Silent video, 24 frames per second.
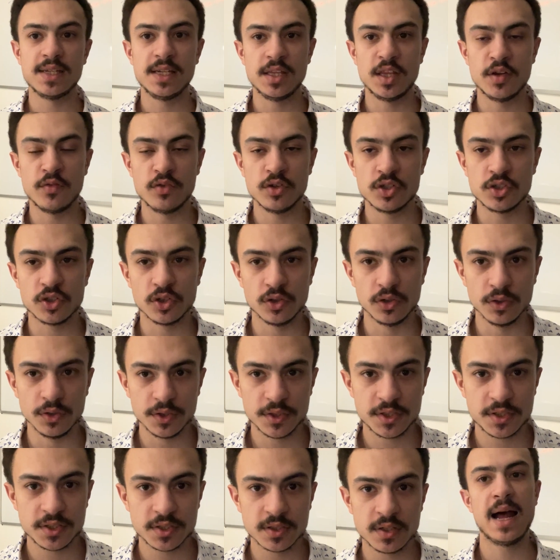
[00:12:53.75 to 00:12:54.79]
the
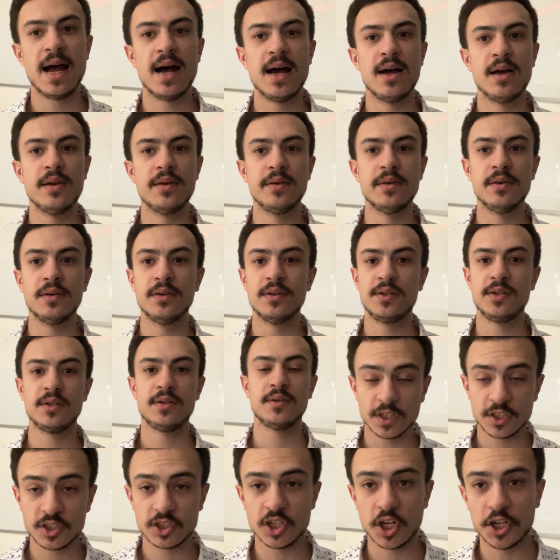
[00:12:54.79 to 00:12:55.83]
results, and
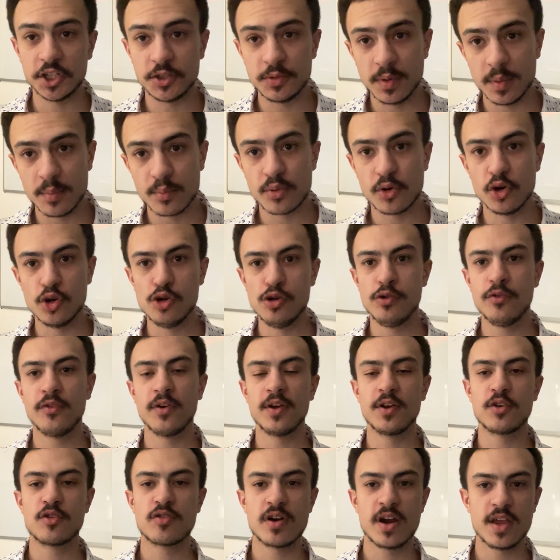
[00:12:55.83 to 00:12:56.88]
start to improve
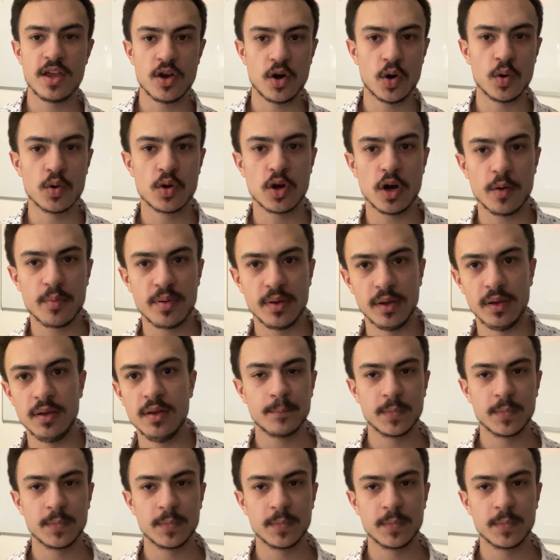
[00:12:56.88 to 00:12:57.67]
and create your own copy